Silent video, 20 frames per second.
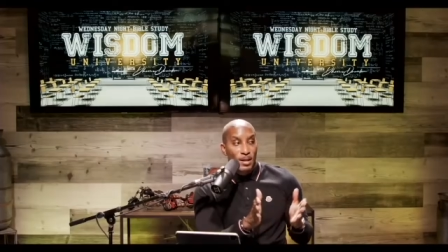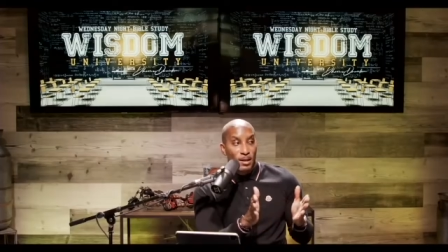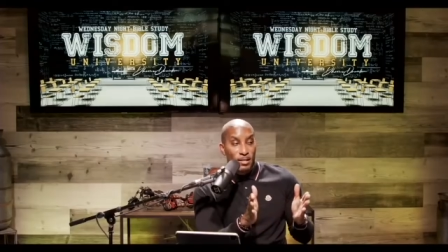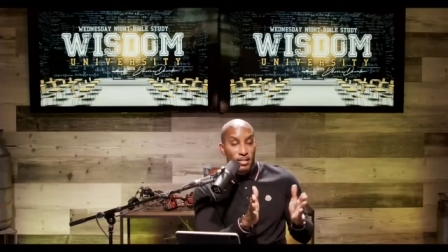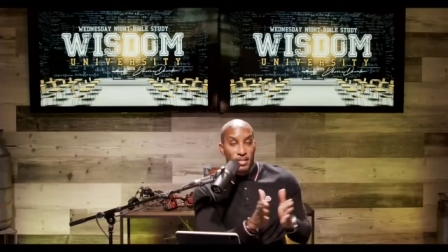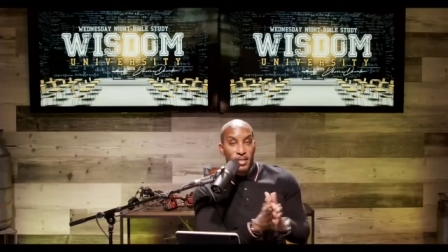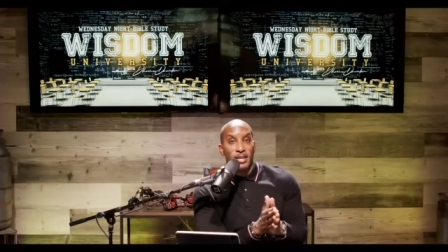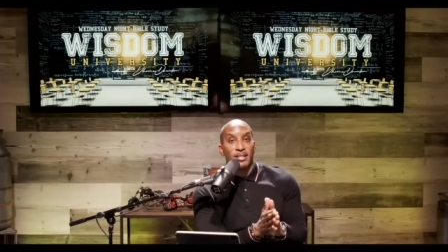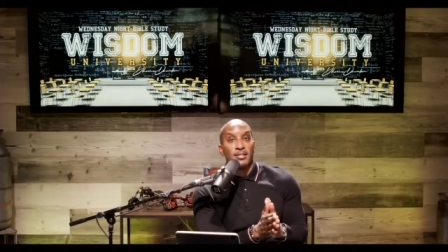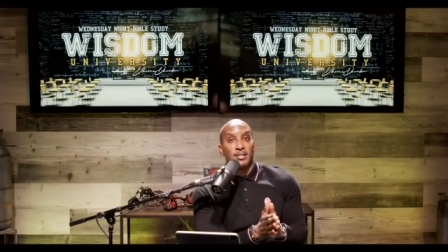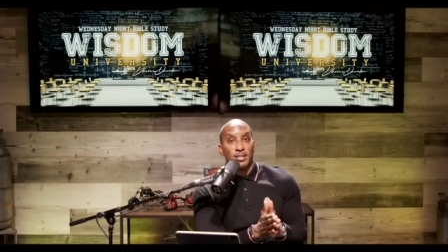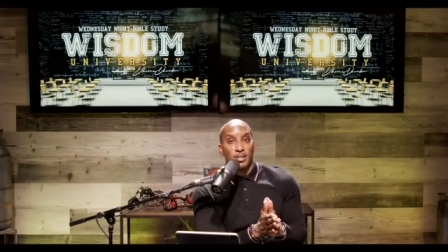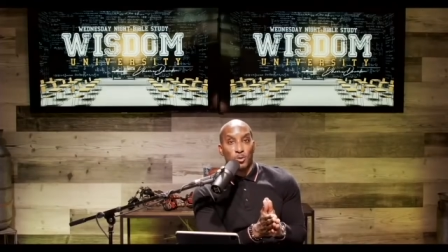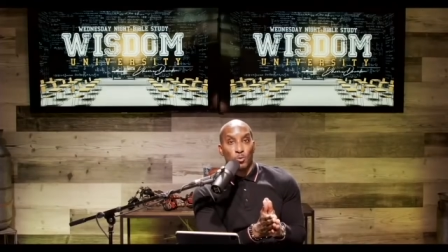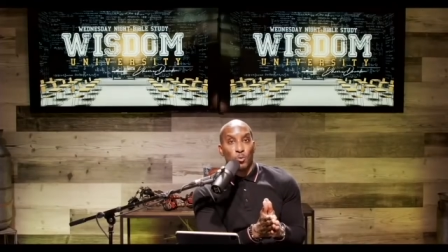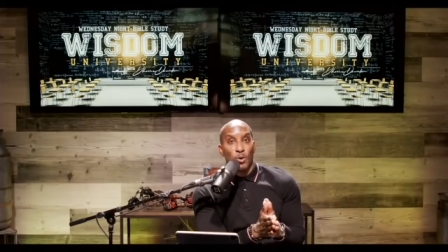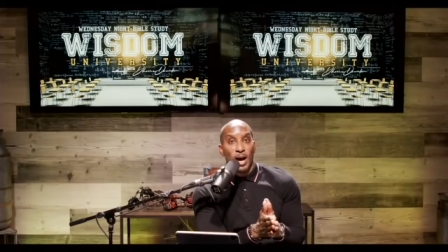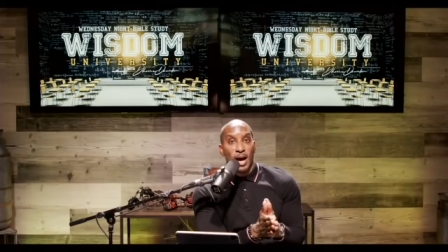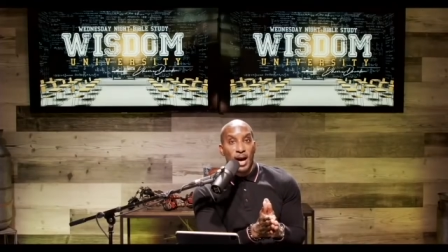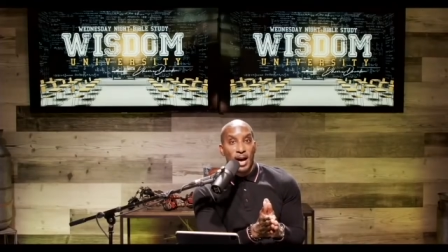This is
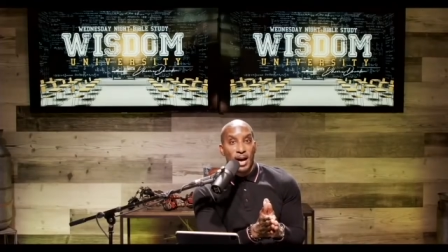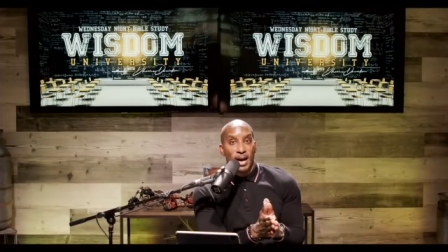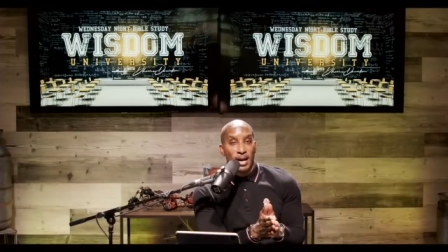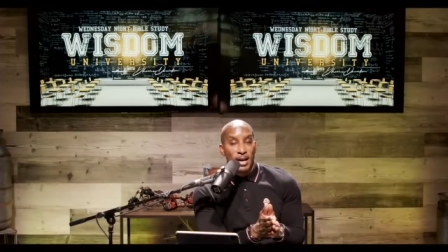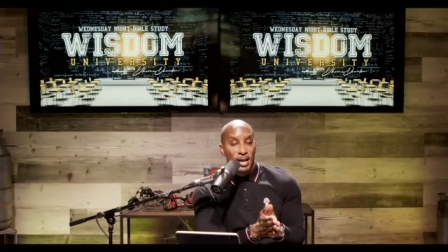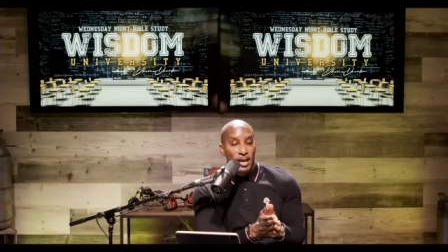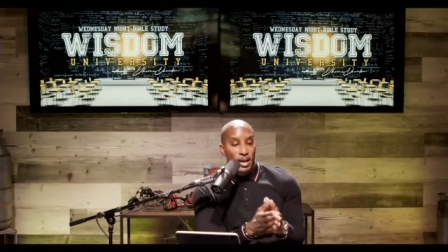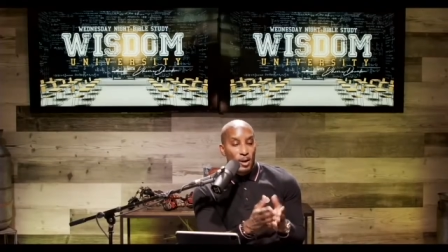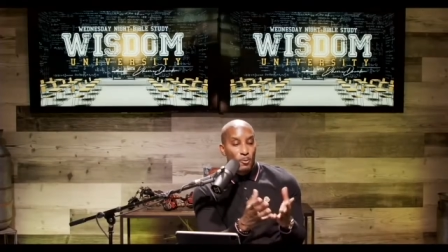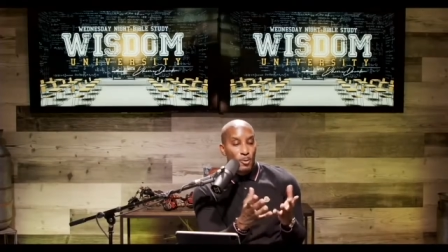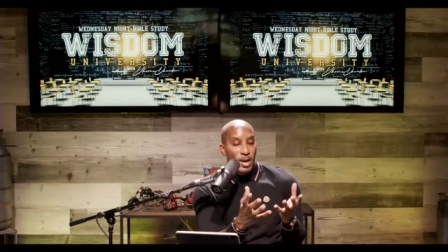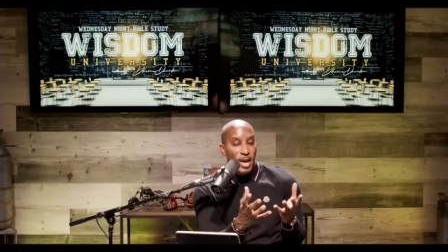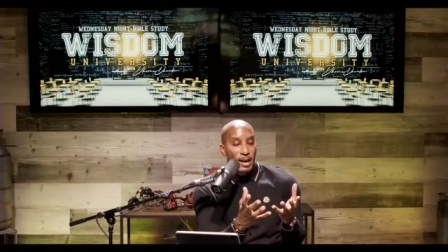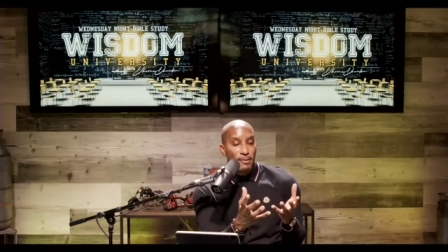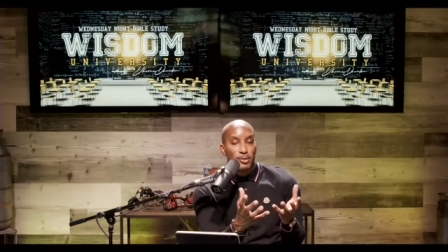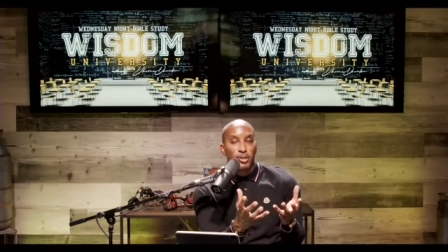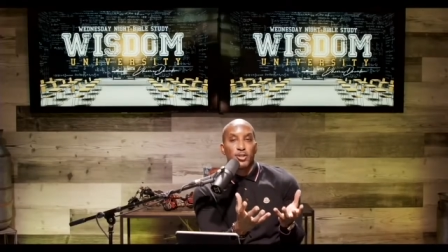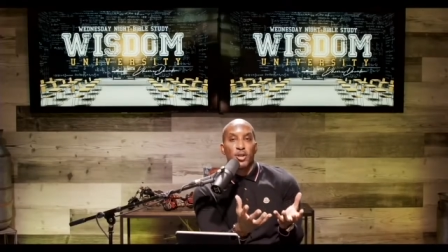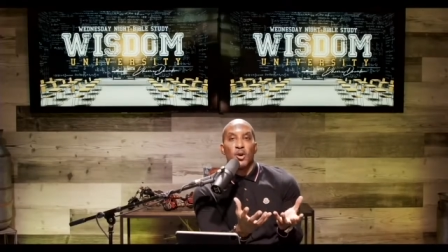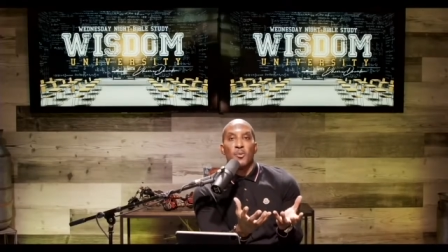why we have
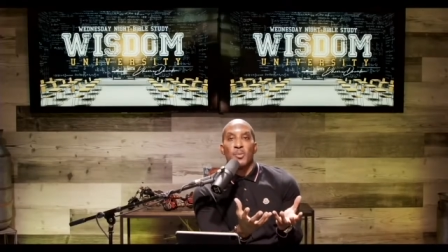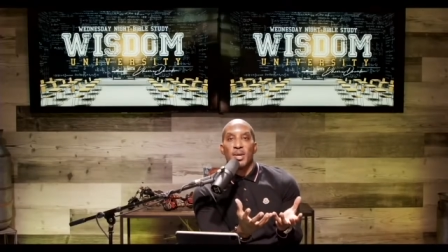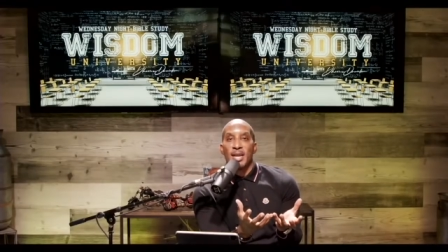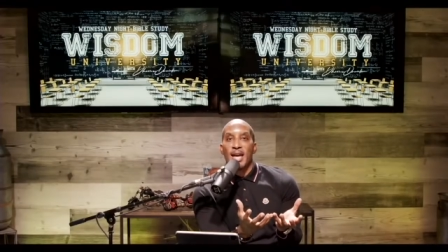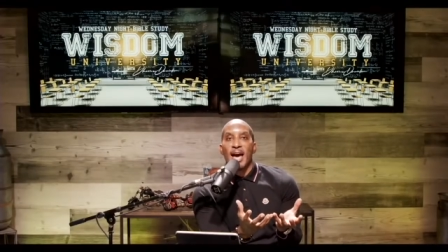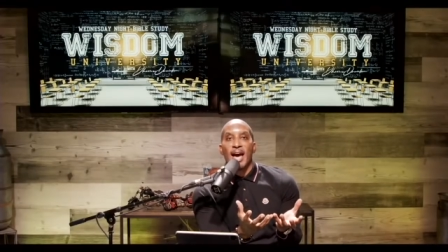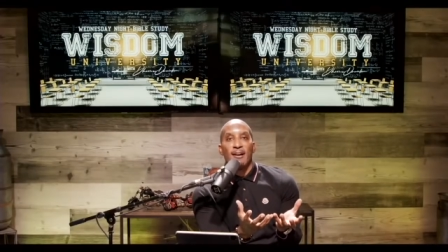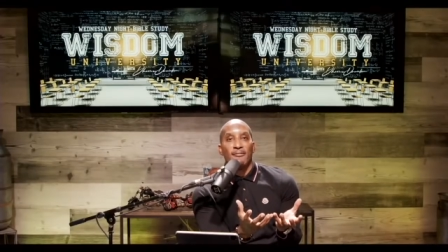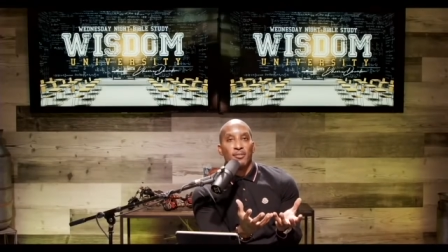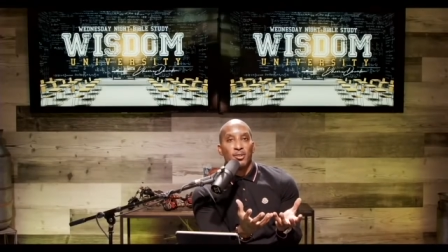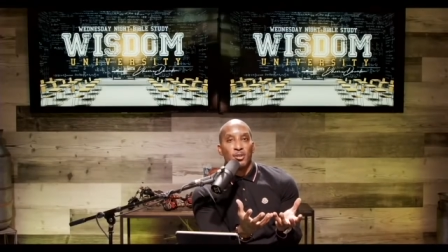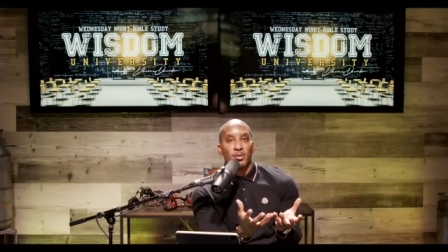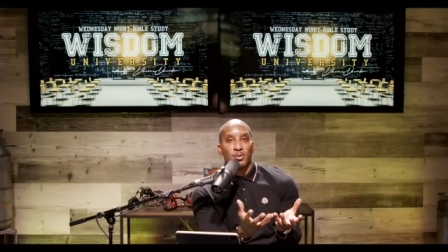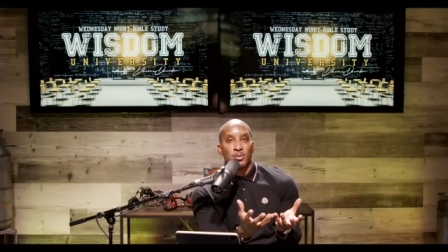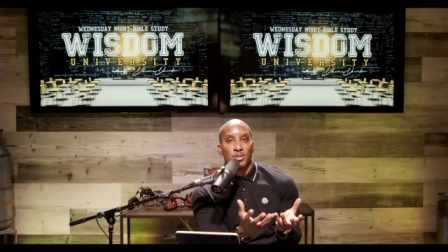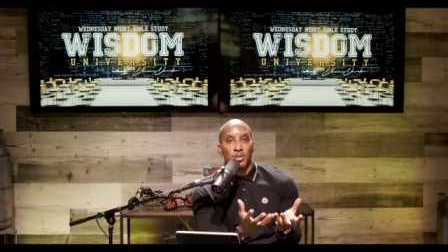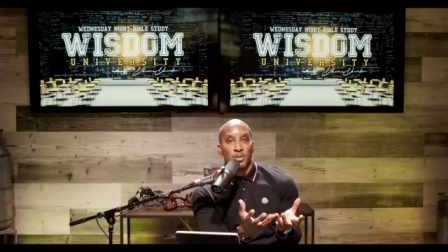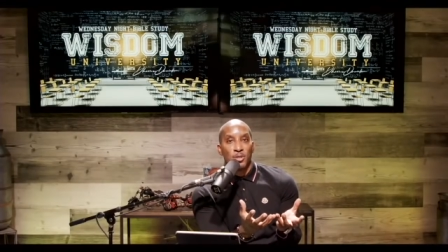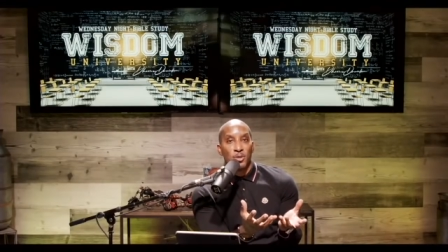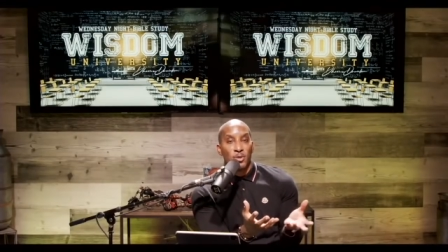so many avenues
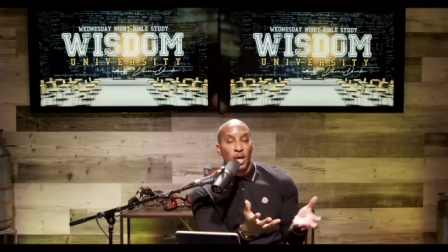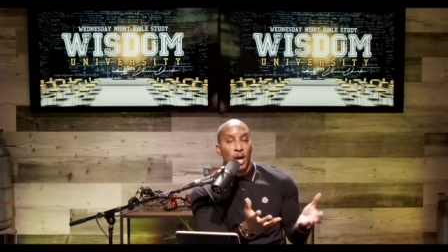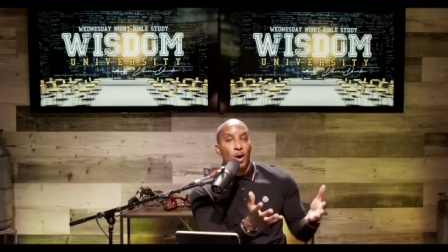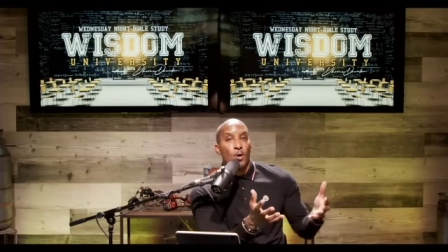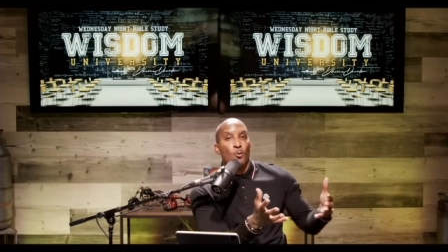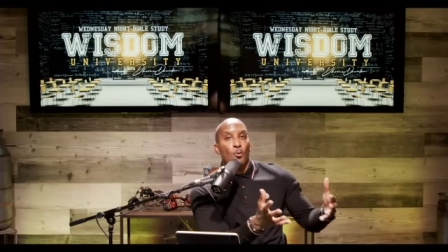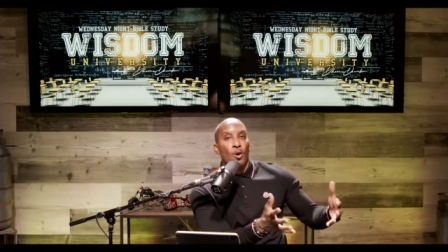to do that,